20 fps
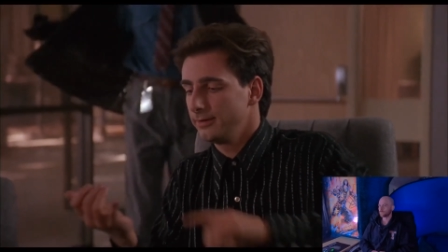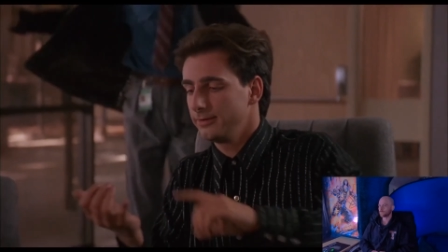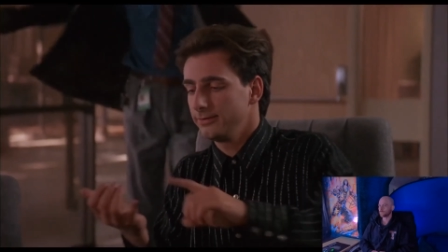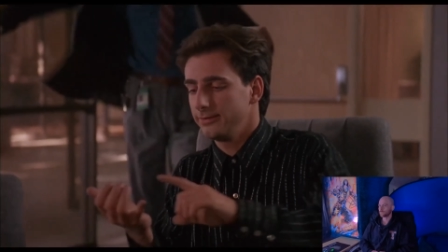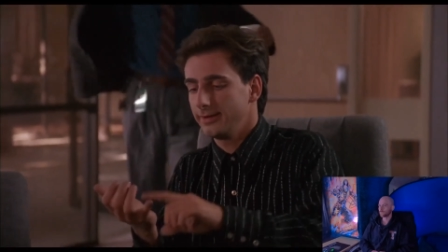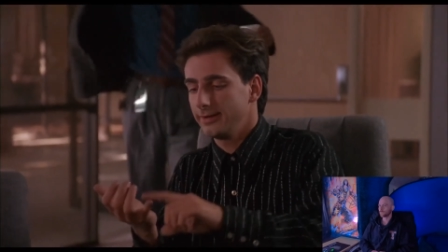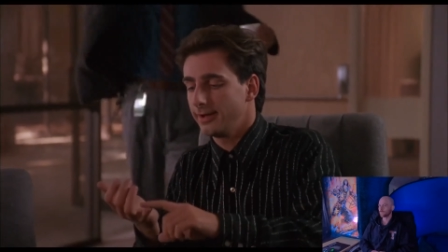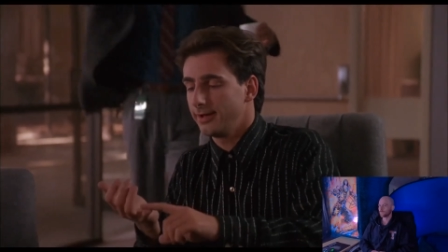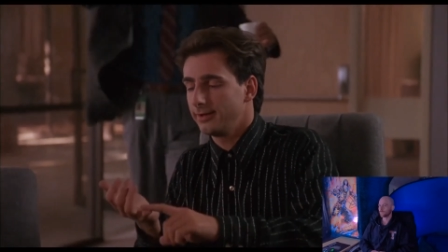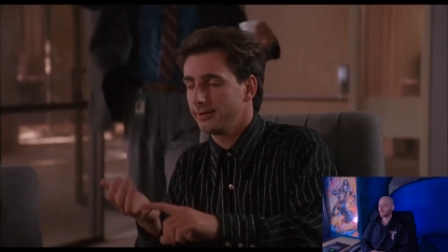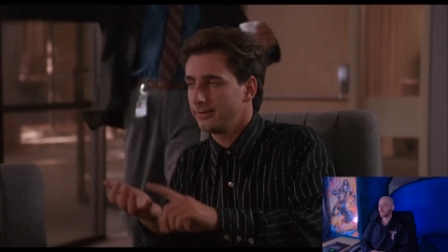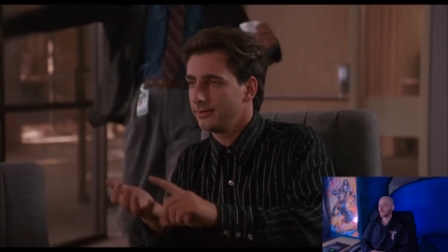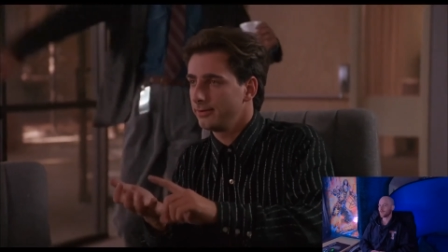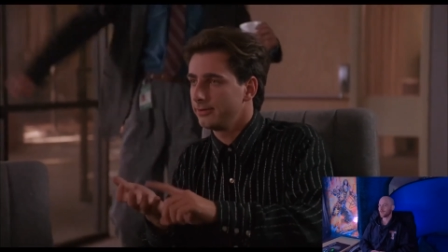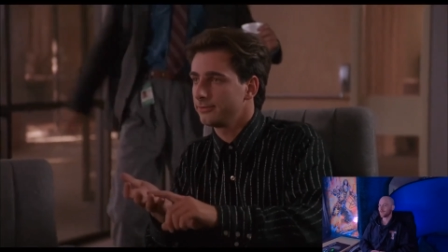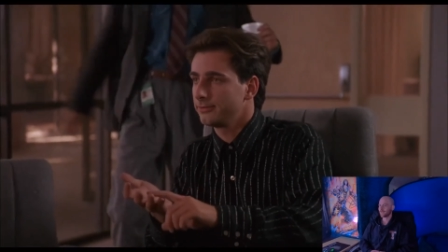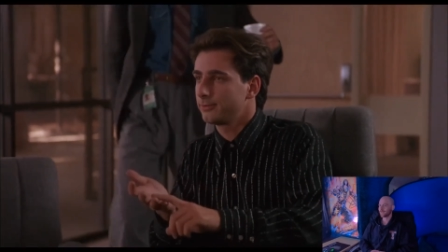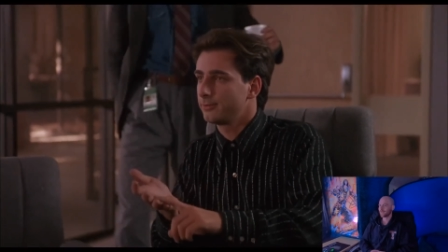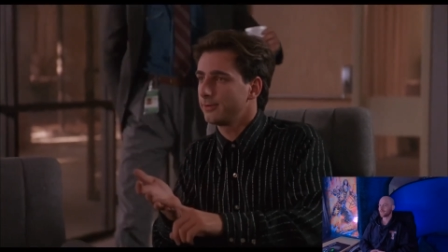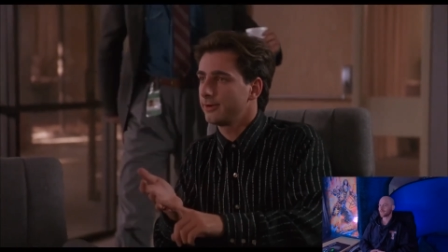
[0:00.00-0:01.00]
There's the.
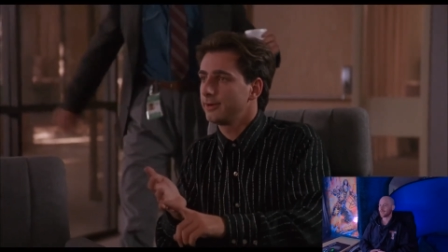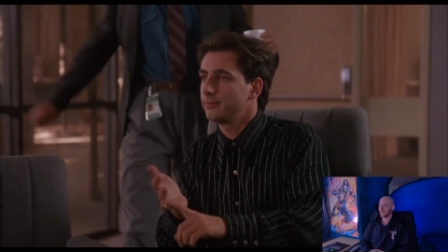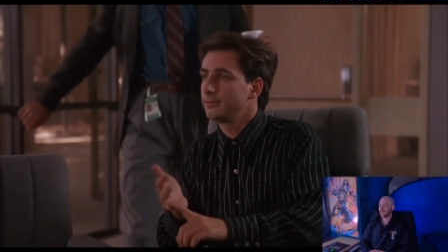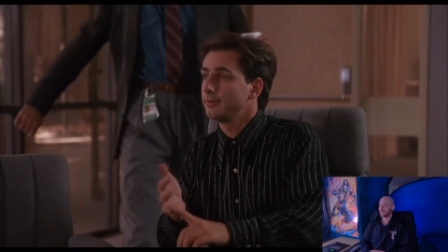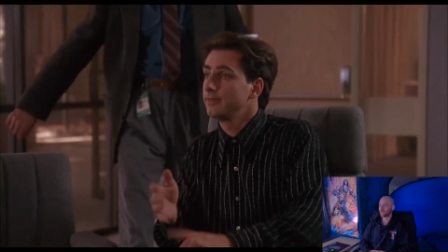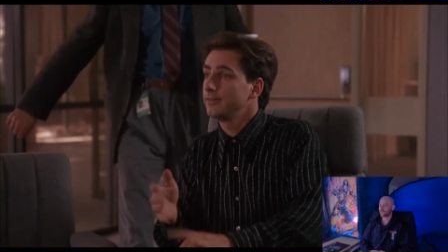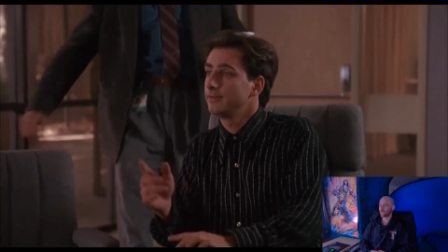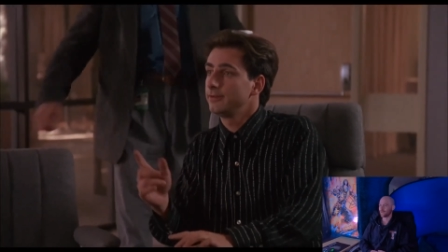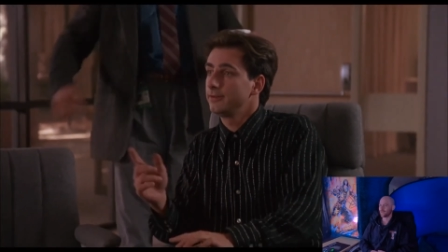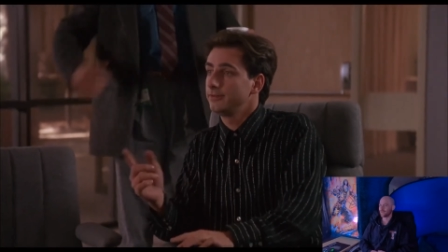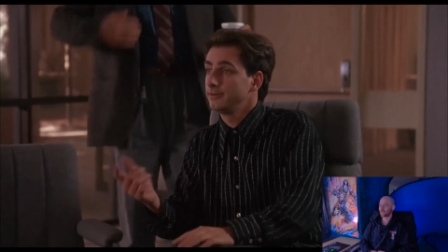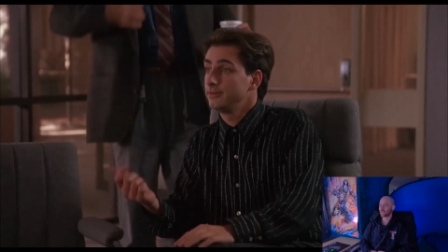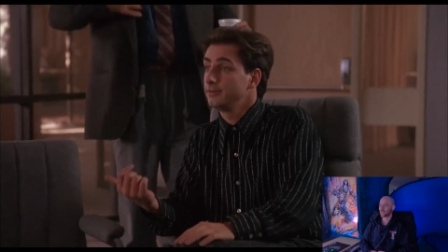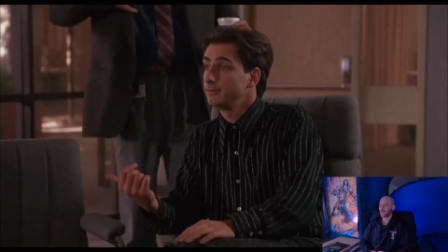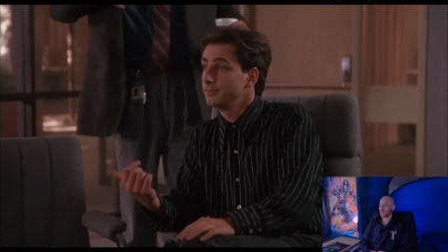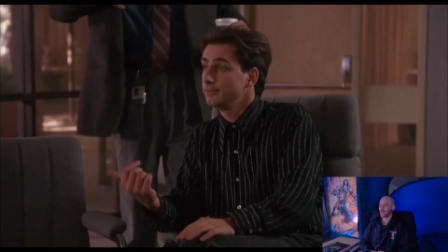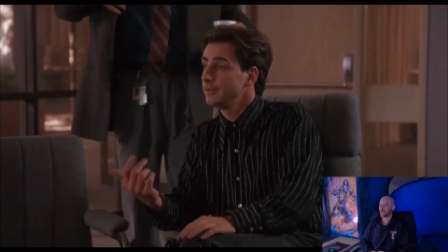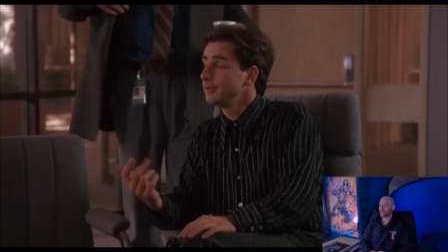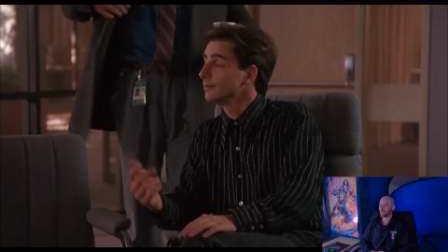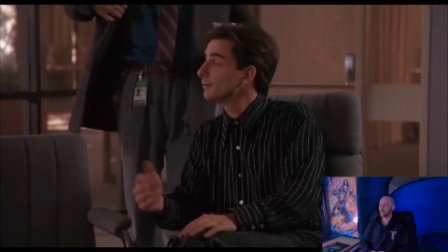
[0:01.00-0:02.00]
Ah, this guy's trying to
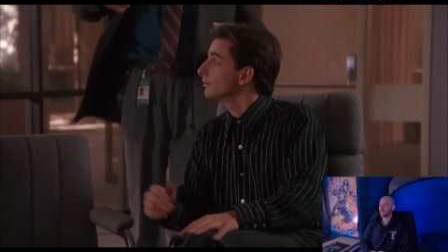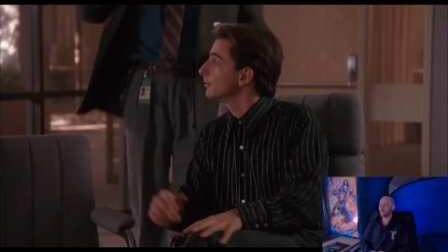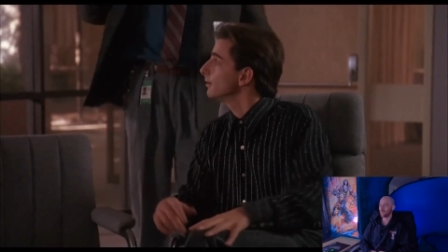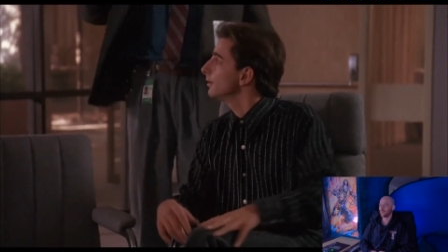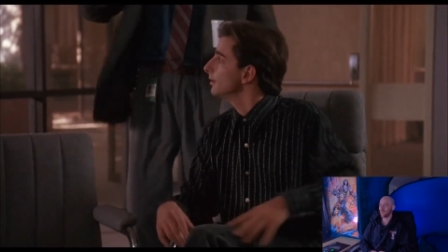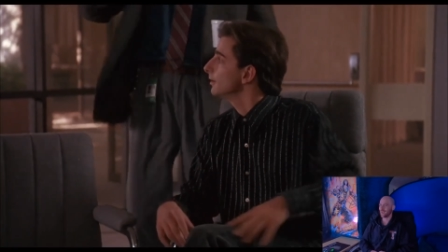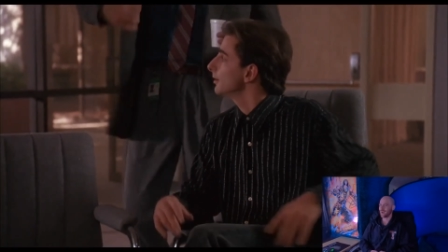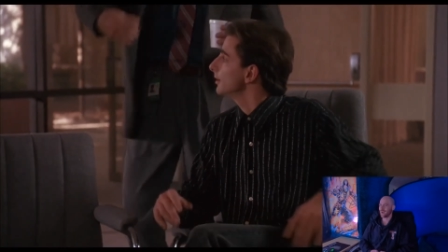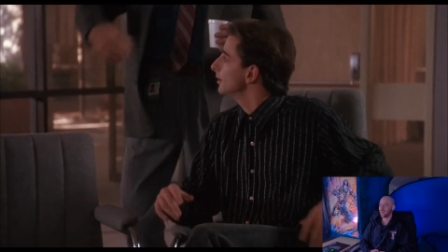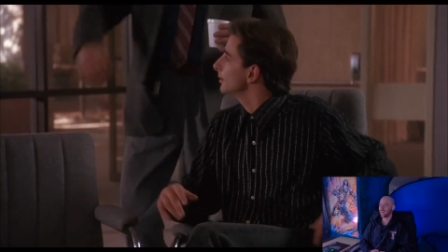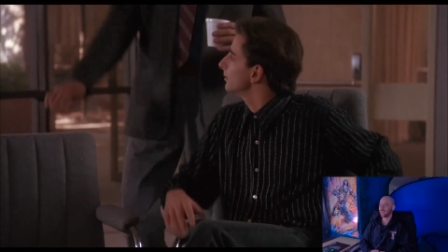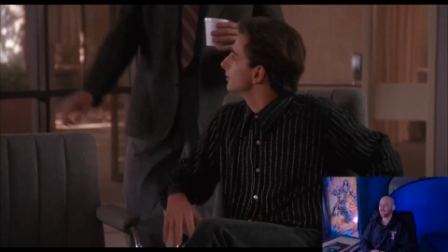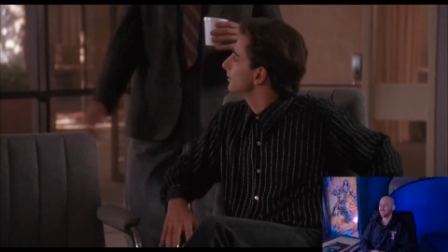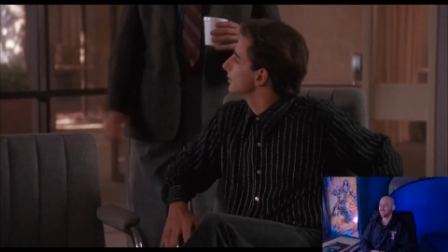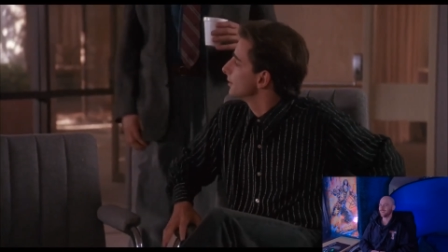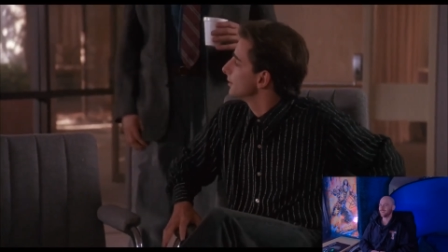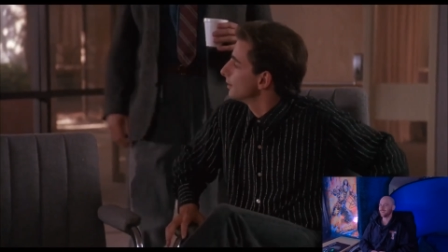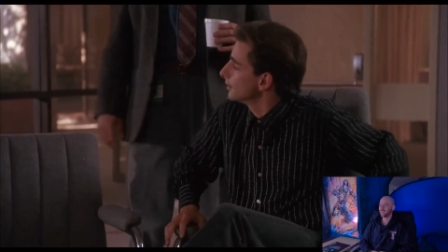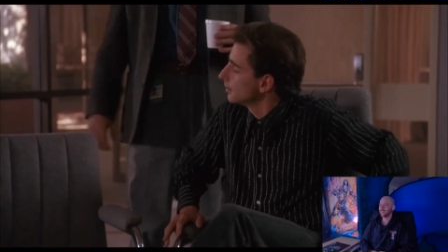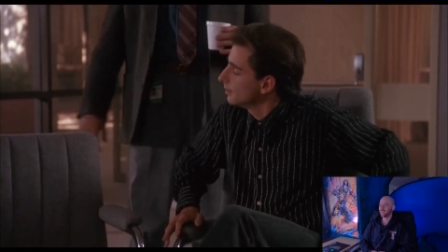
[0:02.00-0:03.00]
chat her up and that
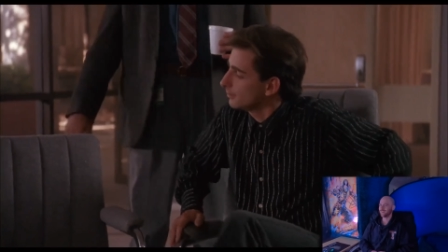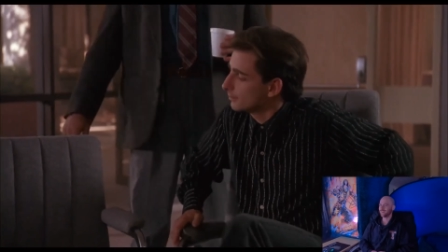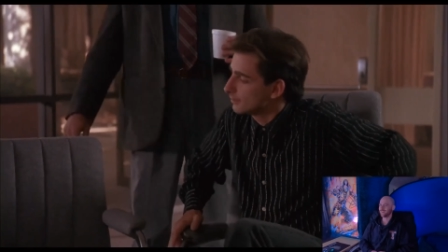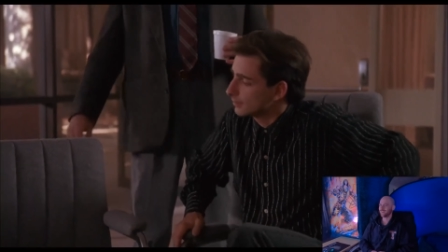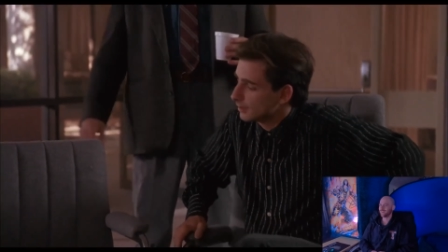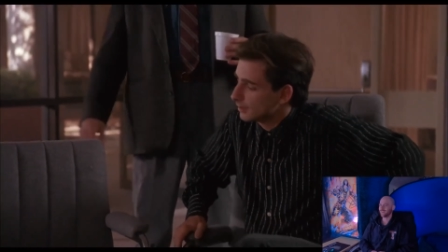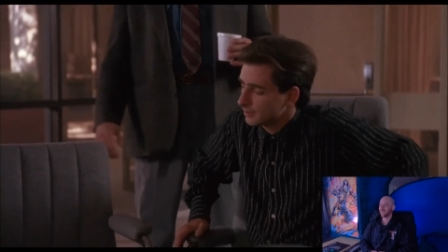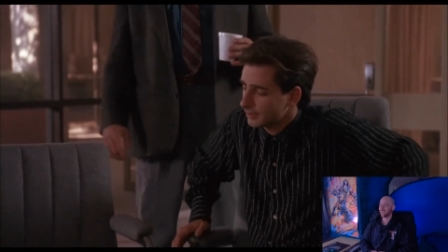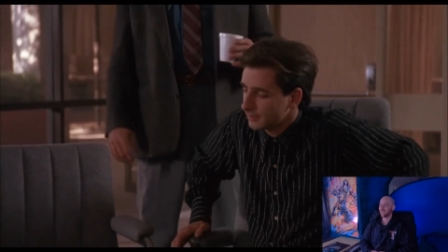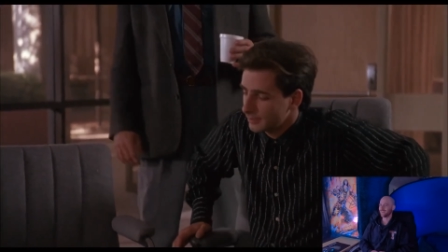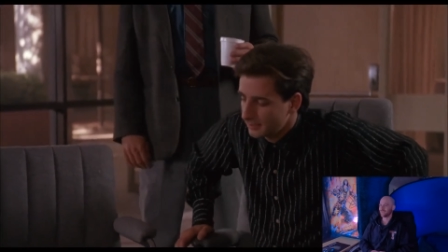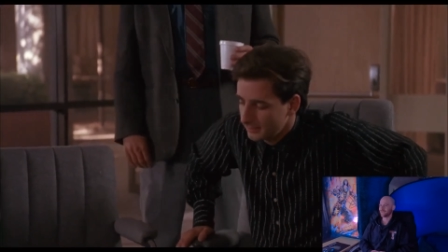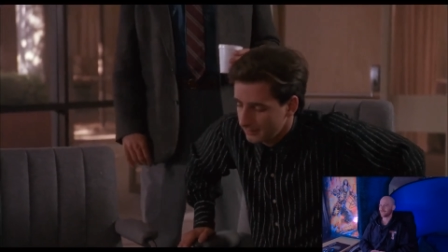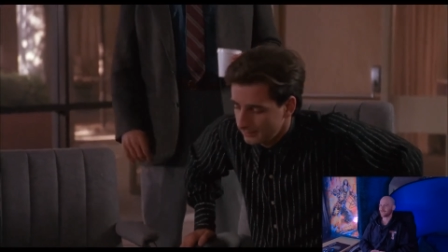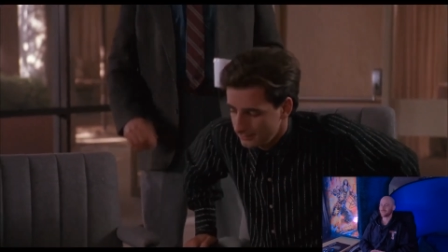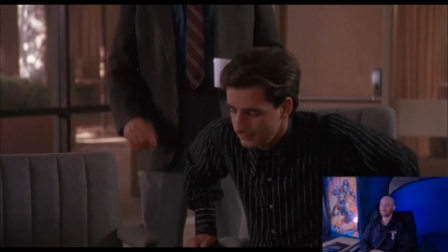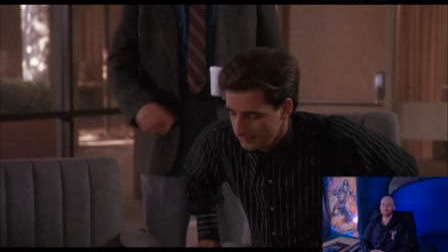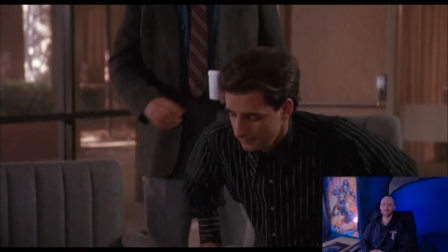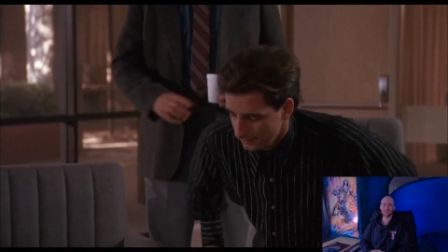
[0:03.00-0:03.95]
and he's just a